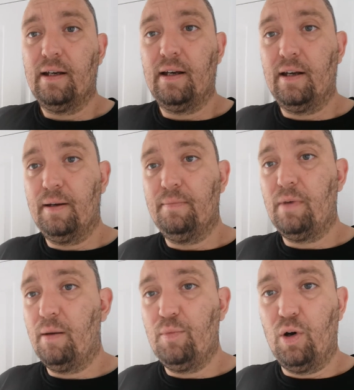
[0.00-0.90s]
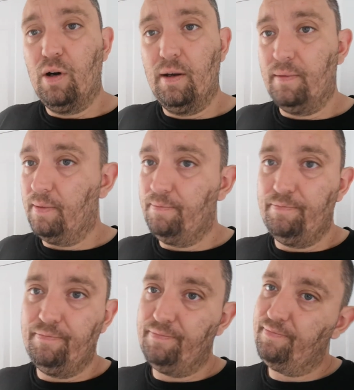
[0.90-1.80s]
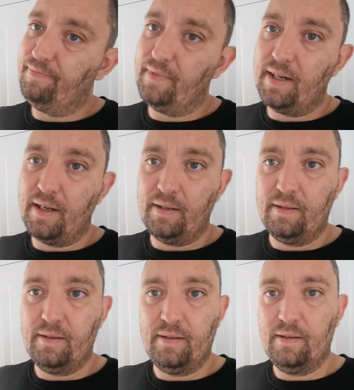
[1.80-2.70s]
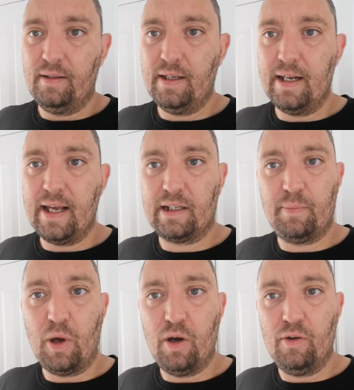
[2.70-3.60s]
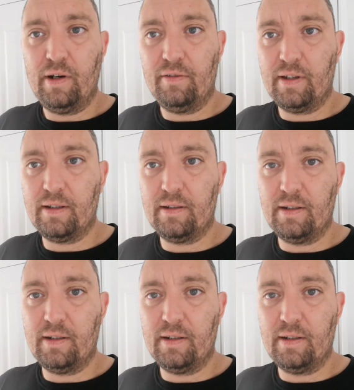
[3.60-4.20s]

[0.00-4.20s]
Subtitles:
I'm not a, you know, heating expert or anything.